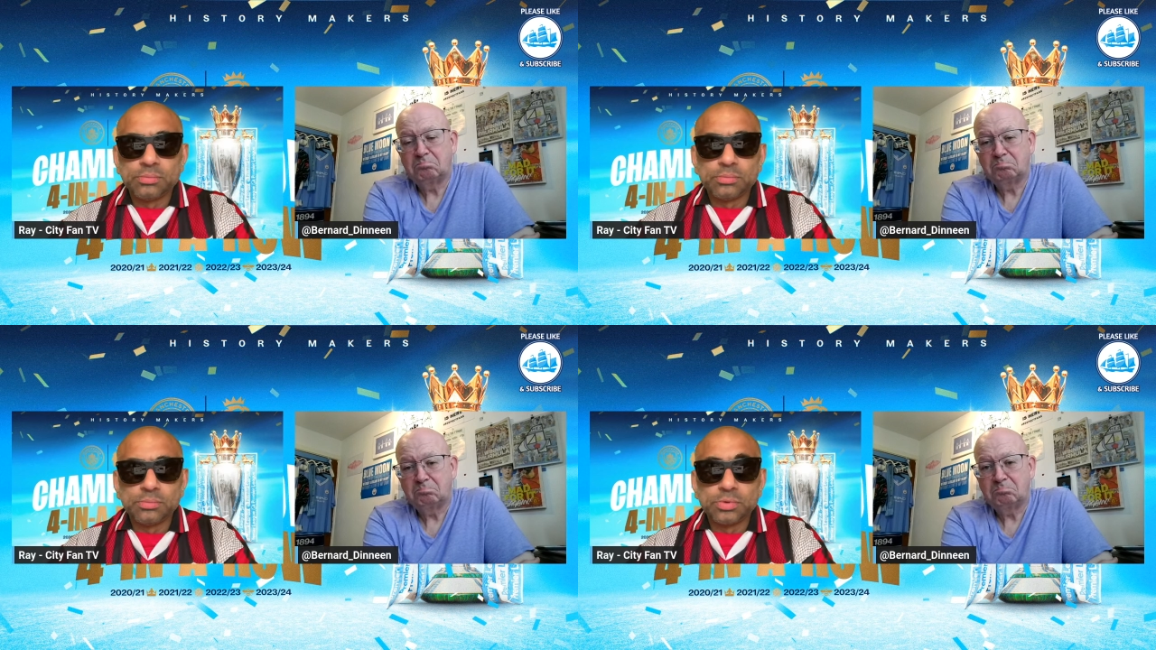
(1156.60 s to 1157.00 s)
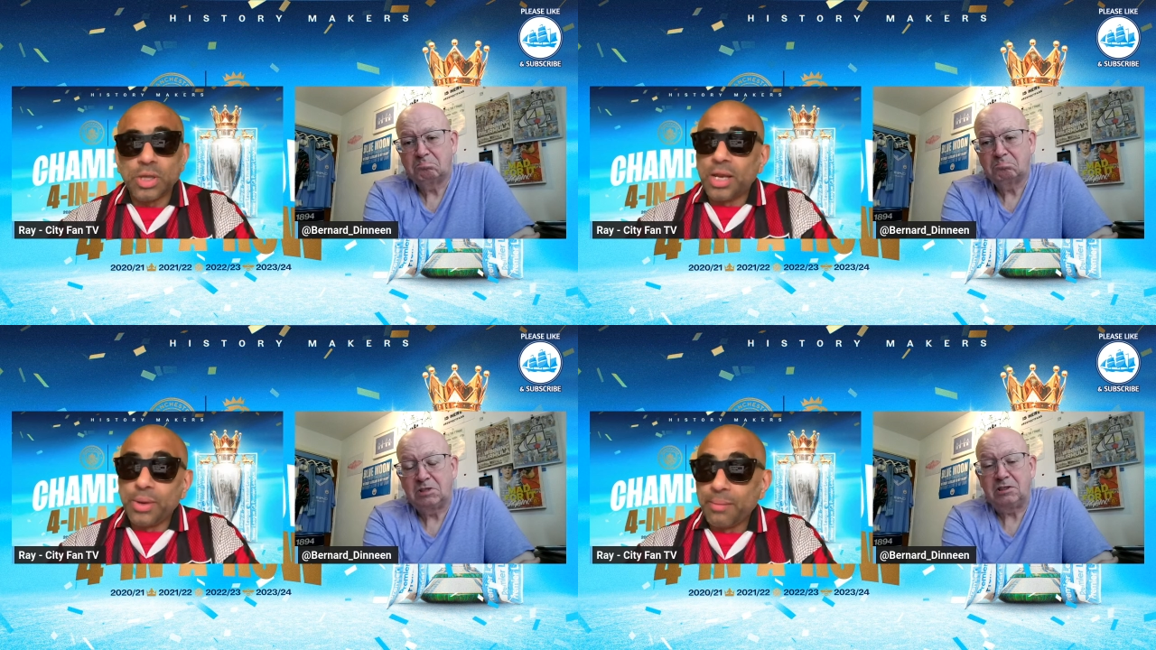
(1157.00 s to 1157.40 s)
Speaker 1: So
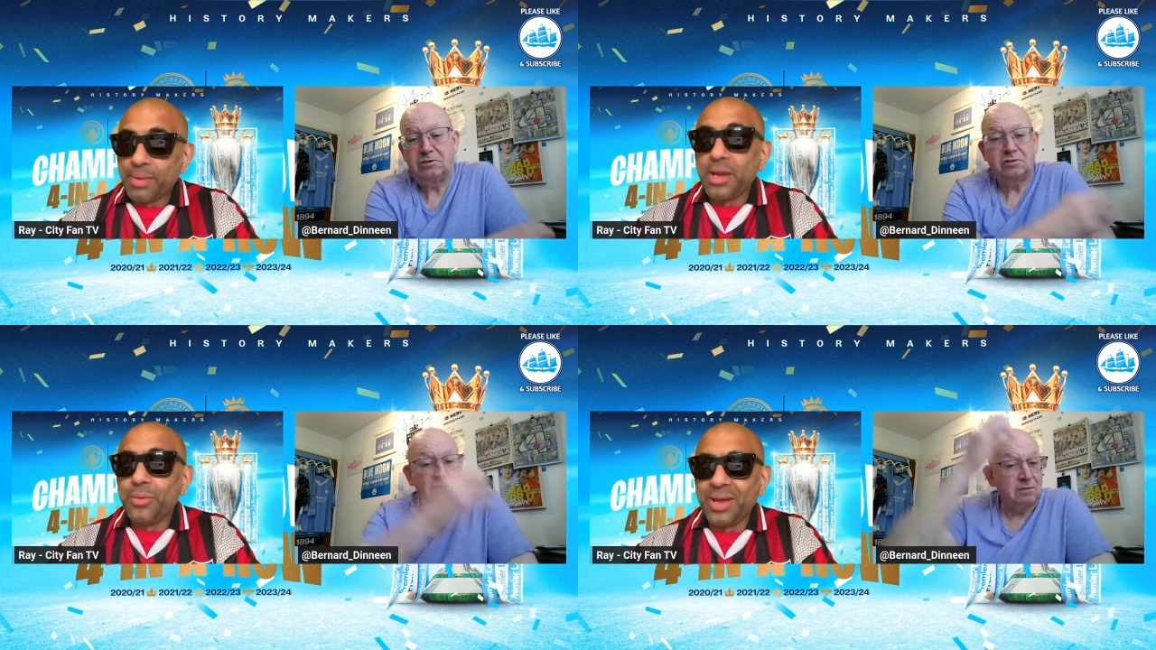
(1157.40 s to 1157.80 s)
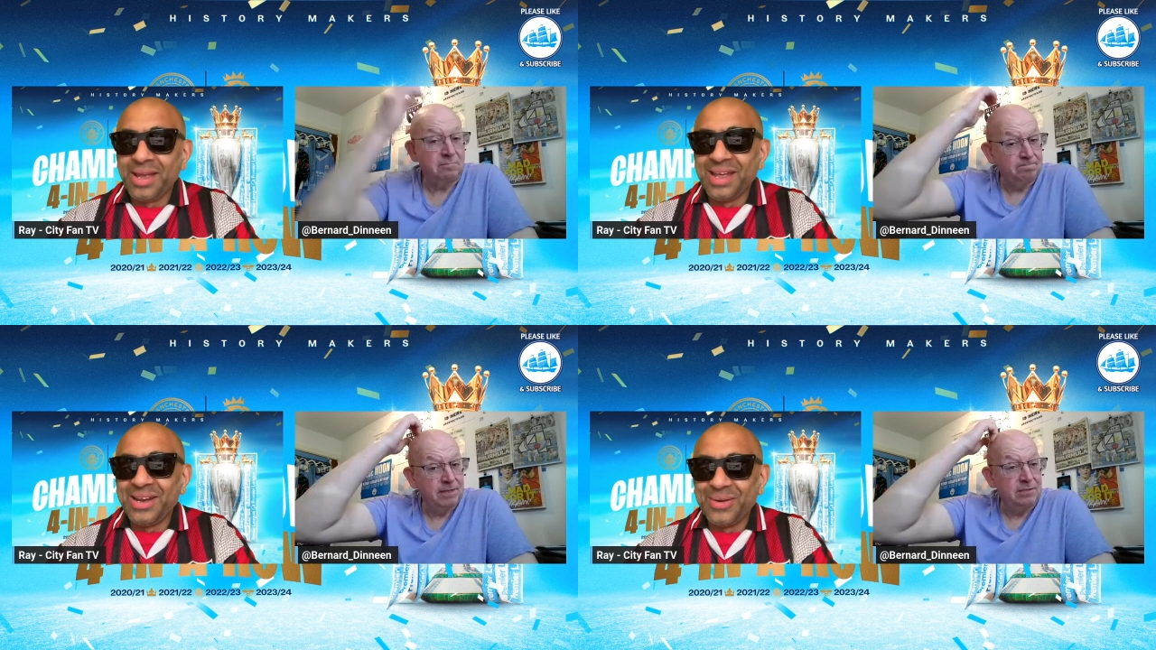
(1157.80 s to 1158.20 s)
anyway.
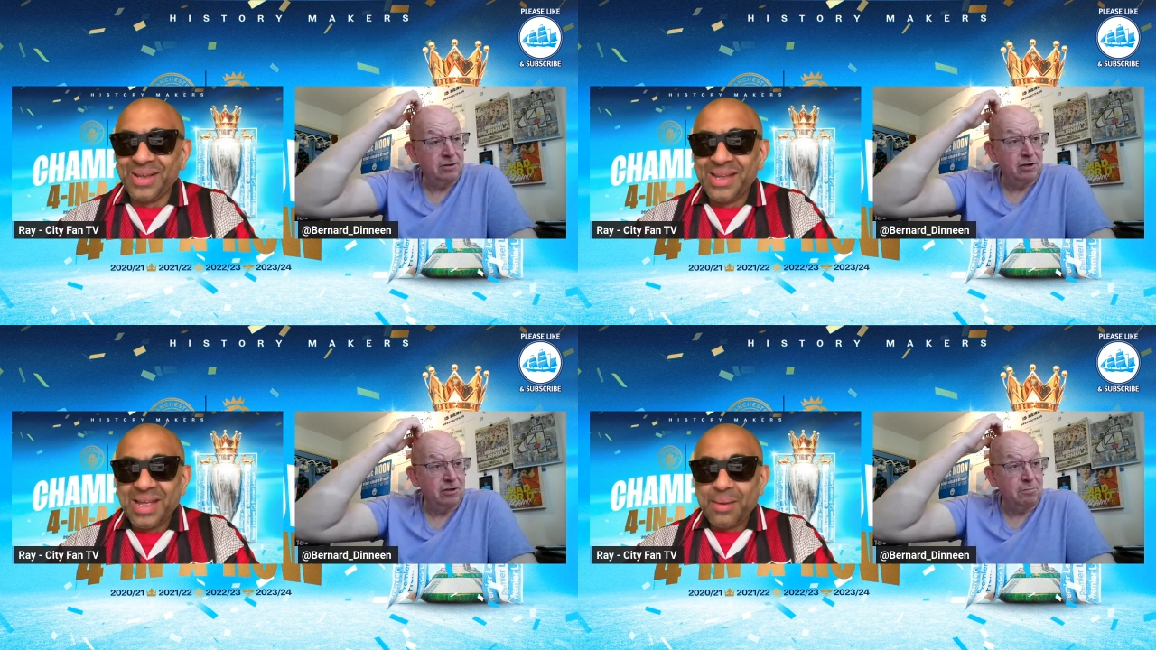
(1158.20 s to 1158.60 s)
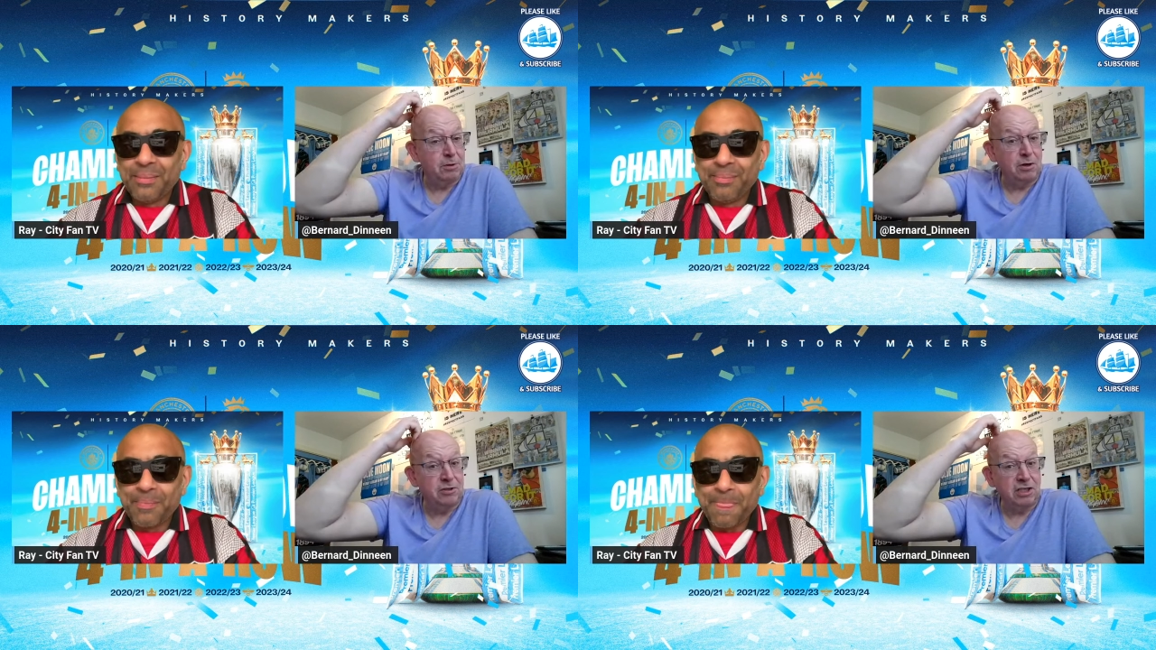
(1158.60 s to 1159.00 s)
Or he could
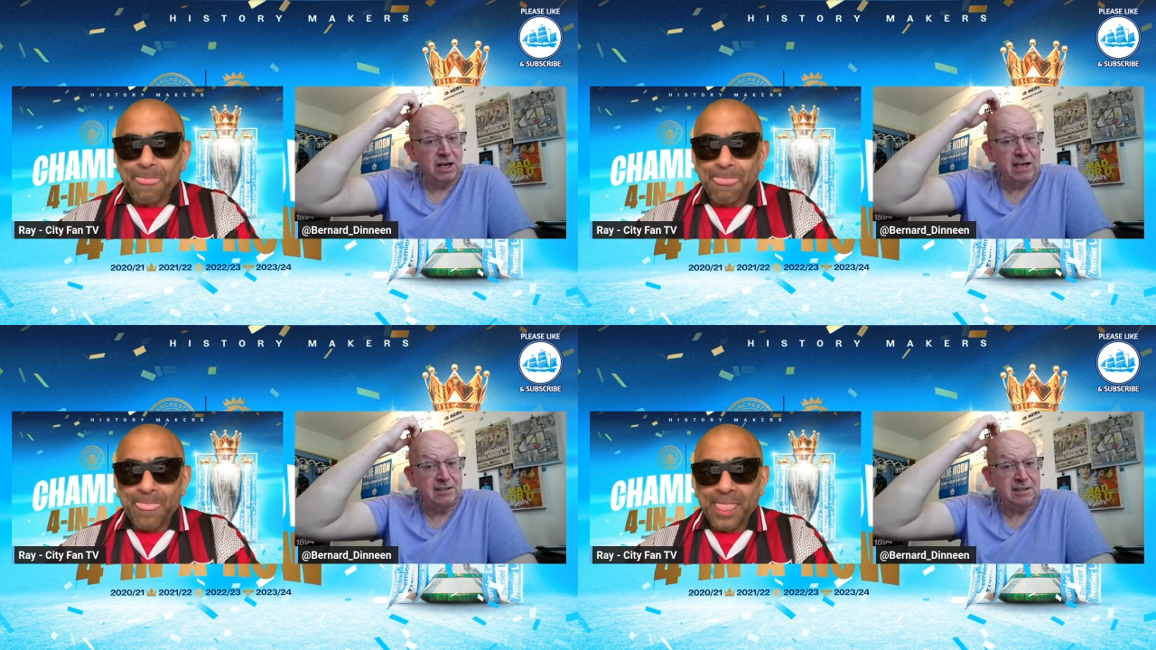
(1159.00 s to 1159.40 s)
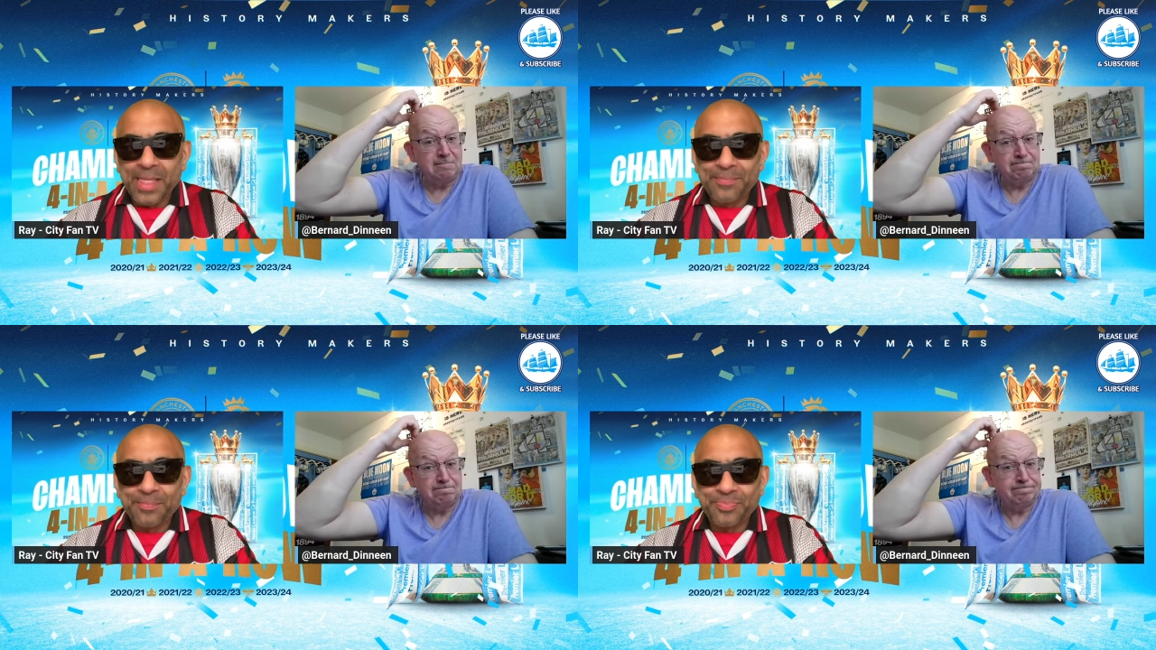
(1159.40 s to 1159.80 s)
be going to United.